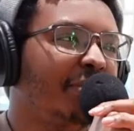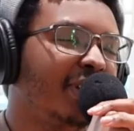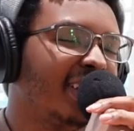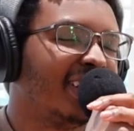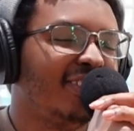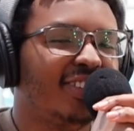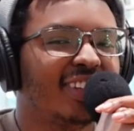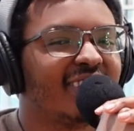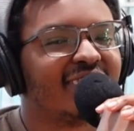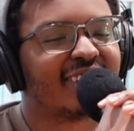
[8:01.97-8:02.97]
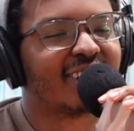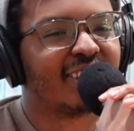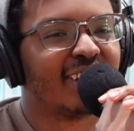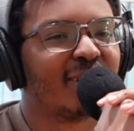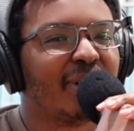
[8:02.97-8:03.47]
I mean, like, even the things
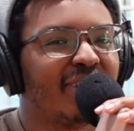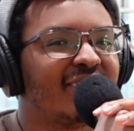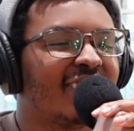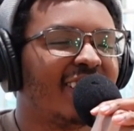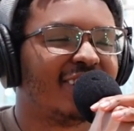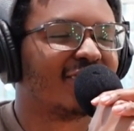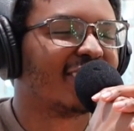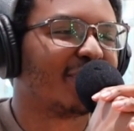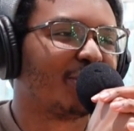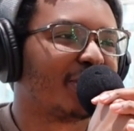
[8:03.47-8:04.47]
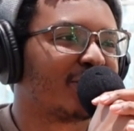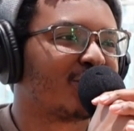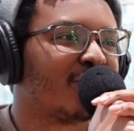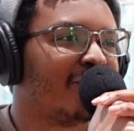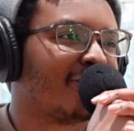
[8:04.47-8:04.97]
they come out and say just, like, with a
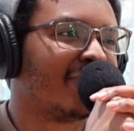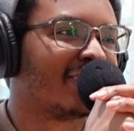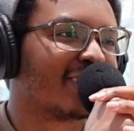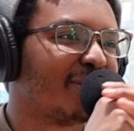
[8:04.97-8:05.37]
straight face.